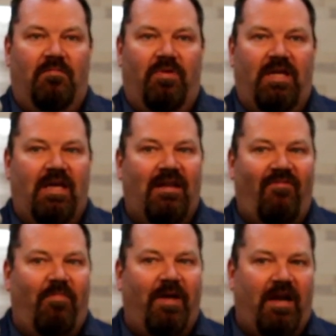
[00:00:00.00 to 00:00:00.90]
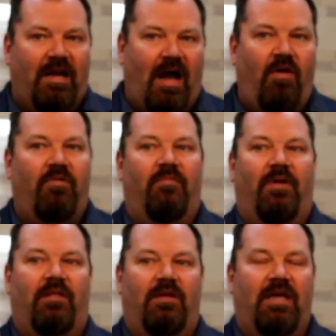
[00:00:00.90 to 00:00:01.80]
But he had never been encountered
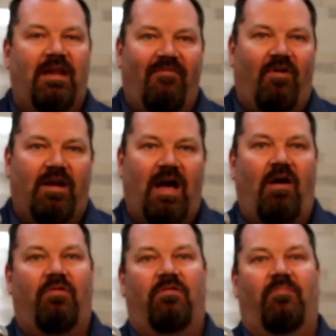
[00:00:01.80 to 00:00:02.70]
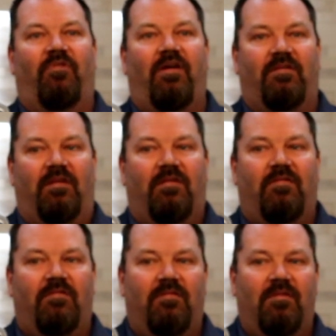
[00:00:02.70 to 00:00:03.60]
by he had never encountered the
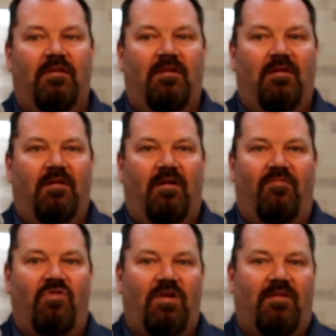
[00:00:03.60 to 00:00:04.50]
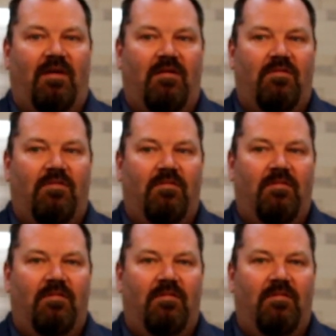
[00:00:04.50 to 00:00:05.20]
presence of Jesus.